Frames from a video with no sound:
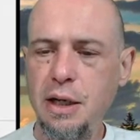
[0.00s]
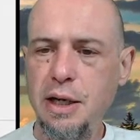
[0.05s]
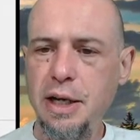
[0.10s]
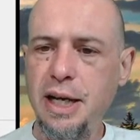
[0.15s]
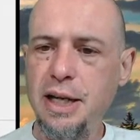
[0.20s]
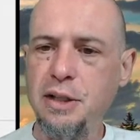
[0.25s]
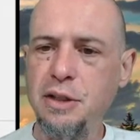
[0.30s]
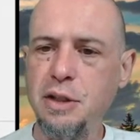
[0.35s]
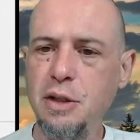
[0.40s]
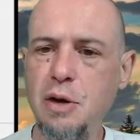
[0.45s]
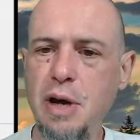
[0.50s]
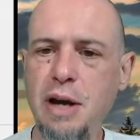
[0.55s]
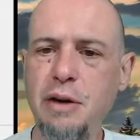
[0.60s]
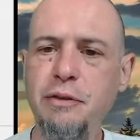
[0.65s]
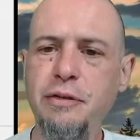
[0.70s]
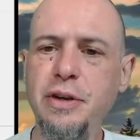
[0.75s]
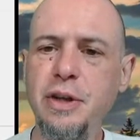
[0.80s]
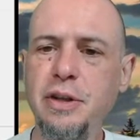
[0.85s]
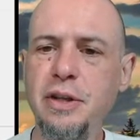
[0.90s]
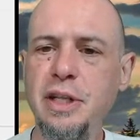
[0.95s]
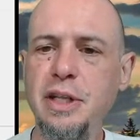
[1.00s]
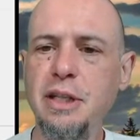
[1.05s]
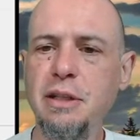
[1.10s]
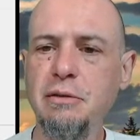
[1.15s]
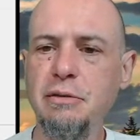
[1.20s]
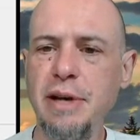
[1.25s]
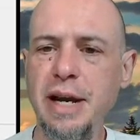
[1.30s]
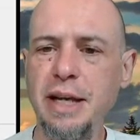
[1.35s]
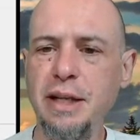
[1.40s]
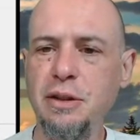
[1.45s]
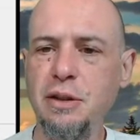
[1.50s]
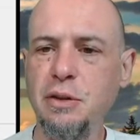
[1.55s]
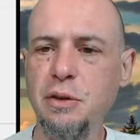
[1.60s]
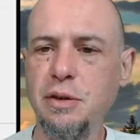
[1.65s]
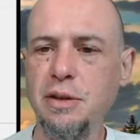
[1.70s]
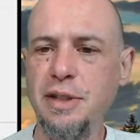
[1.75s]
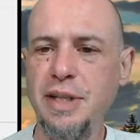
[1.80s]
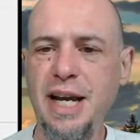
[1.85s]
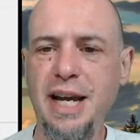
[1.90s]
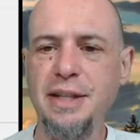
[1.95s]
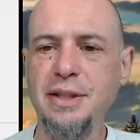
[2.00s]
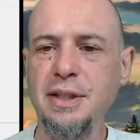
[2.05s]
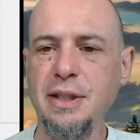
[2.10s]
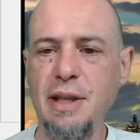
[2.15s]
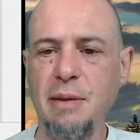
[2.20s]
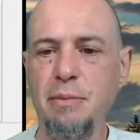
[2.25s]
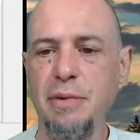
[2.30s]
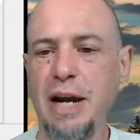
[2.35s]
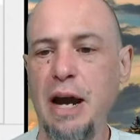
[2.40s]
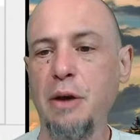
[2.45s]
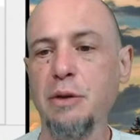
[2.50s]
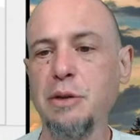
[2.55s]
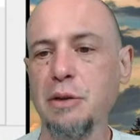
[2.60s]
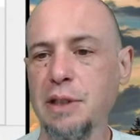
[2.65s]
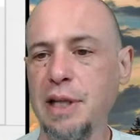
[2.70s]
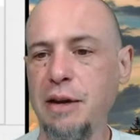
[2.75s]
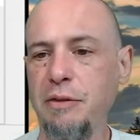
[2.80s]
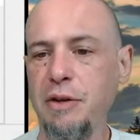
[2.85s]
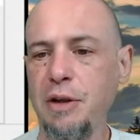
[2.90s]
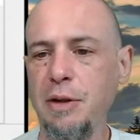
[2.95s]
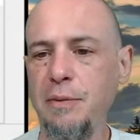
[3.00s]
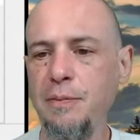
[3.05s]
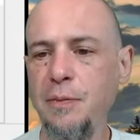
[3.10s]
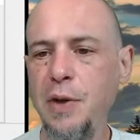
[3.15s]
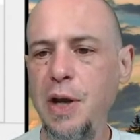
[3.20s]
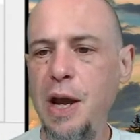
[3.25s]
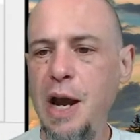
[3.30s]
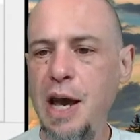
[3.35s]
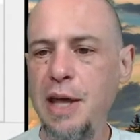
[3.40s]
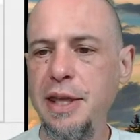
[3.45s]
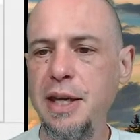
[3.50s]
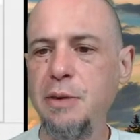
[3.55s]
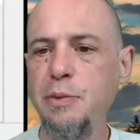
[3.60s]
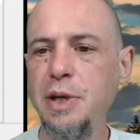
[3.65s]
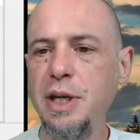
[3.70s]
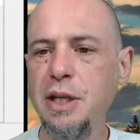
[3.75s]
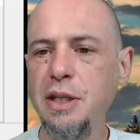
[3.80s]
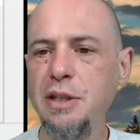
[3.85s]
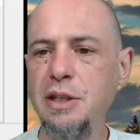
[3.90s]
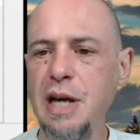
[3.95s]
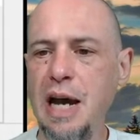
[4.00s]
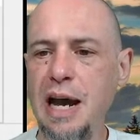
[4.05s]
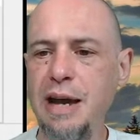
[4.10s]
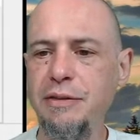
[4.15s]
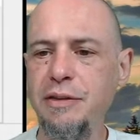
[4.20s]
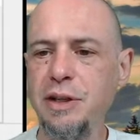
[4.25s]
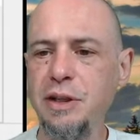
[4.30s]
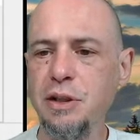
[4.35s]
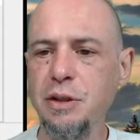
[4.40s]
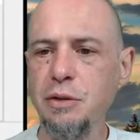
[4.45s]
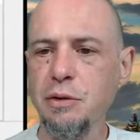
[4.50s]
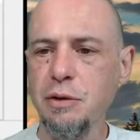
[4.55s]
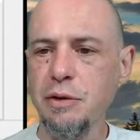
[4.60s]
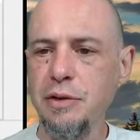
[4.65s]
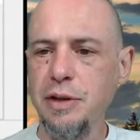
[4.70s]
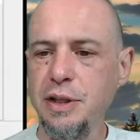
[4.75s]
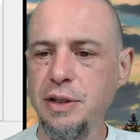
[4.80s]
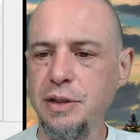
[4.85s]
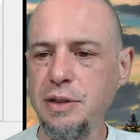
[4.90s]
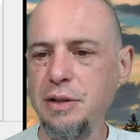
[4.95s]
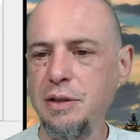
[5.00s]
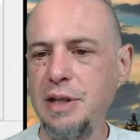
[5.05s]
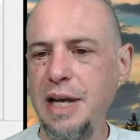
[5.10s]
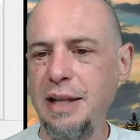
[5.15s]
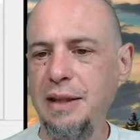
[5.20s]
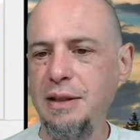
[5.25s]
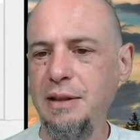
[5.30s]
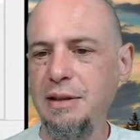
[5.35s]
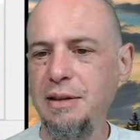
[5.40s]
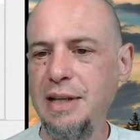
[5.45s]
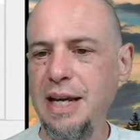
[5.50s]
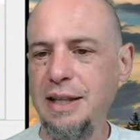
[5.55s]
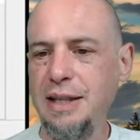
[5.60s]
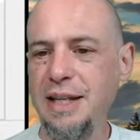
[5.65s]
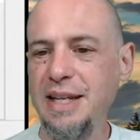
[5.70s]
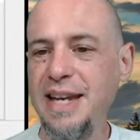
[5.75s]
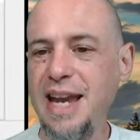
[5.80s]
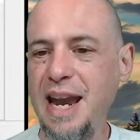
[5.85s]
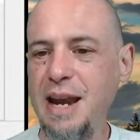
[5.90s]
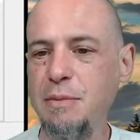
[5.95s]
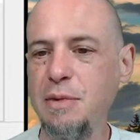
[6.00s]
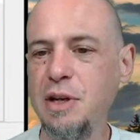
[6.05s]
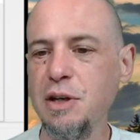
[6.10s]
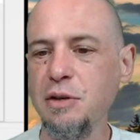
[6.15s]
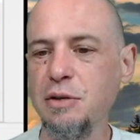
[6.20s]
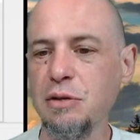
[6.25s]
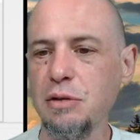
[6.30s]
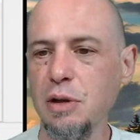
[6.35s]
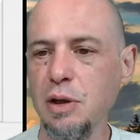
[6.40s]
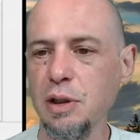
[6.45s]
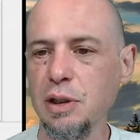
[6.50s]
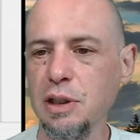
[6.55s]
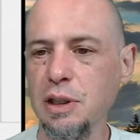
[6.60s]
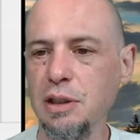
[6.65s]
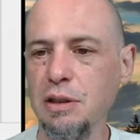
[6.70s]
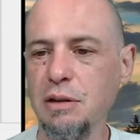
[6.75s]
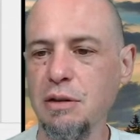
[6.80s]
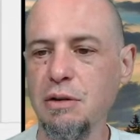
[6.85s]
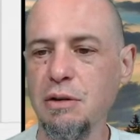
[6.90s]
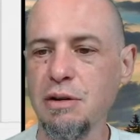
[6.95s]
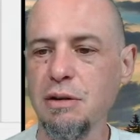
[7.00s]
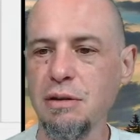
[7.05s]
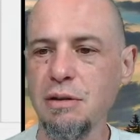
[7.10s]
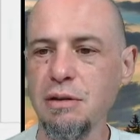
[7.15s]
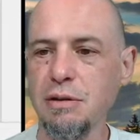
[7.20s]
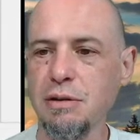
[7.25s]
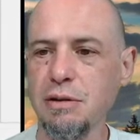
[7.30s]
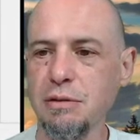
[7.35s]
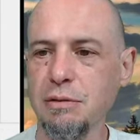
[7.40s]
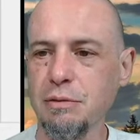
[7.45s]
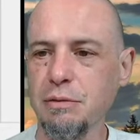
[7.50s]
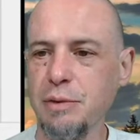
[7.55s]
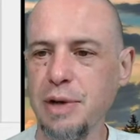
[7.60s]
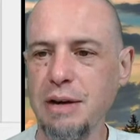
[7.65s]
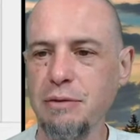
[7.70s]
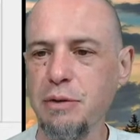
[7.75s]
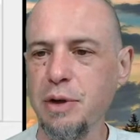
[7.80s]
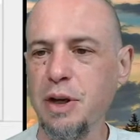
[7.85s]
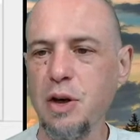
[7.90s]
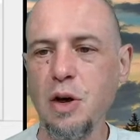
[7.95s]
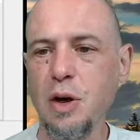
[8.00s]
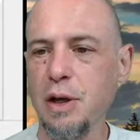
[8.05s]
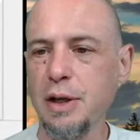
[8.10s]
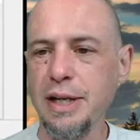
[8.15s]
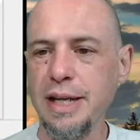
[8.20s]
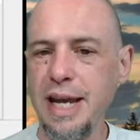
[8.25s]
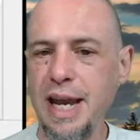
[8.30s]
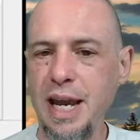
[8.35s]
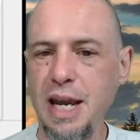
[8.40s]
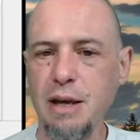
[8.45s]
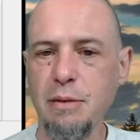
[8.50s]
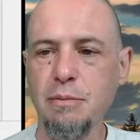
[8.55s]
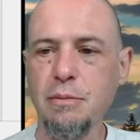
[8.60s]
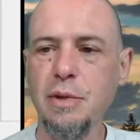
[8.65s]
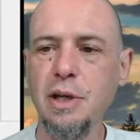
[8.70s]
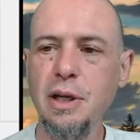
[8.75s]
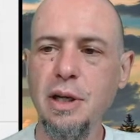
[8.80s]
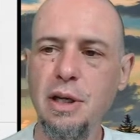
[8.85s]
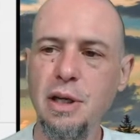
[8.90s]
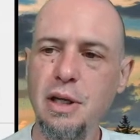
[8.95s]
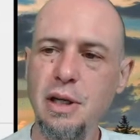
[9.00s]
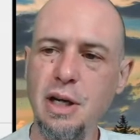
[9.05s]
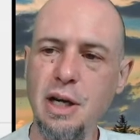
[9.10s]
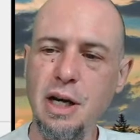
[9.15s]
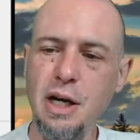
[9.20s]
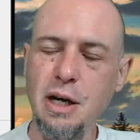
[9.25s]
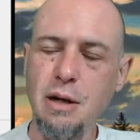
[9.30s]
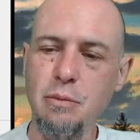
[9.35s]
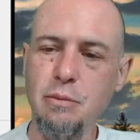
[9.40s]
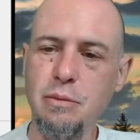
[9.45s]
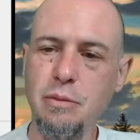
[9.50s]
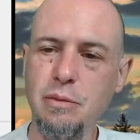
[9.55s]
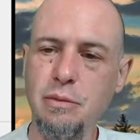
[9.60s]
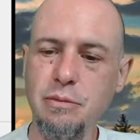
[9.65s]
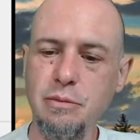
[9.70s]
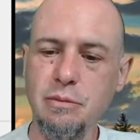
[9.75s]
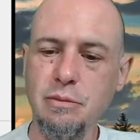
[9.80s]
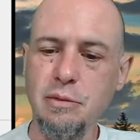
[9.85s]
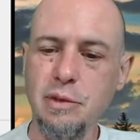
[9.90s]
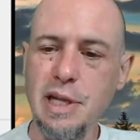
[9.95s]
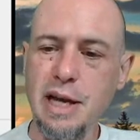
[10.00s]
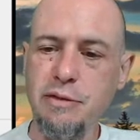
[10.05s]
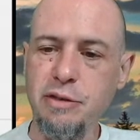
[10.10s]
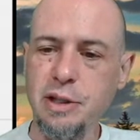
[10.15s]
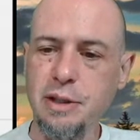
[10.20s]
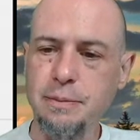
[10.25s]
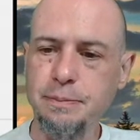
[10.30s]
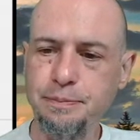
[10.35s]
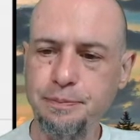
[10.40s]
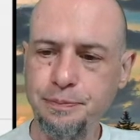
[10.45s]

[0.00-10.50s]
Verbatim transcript: And so I don't feel the need to write sort of tests at the browser level. I think we can dive into sort of this at, at the game controller or, or whatever we call game um, level.